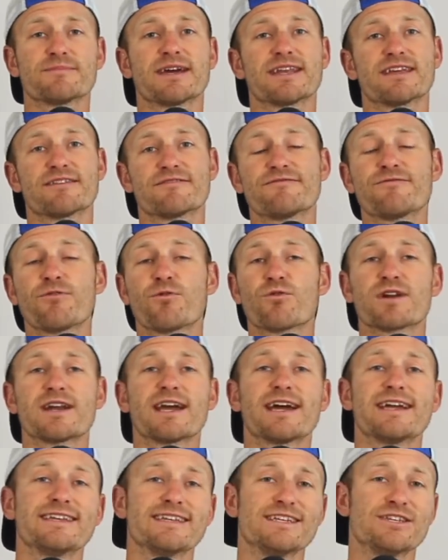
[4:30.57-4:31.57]
men at
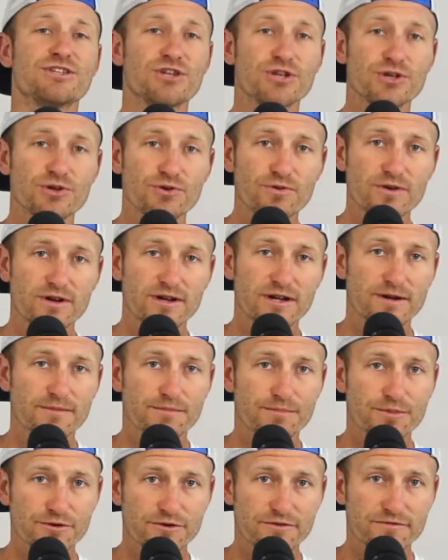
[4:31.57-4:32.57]
492
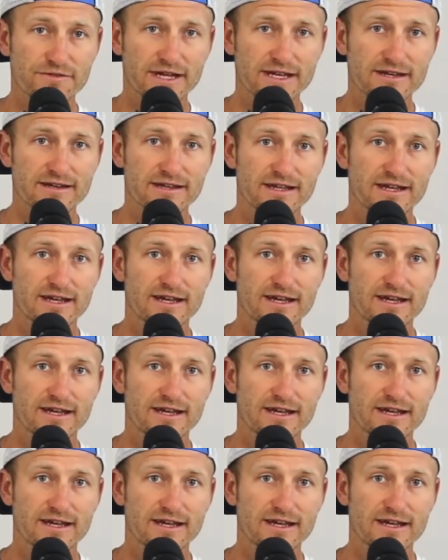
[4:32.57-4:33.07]
per event.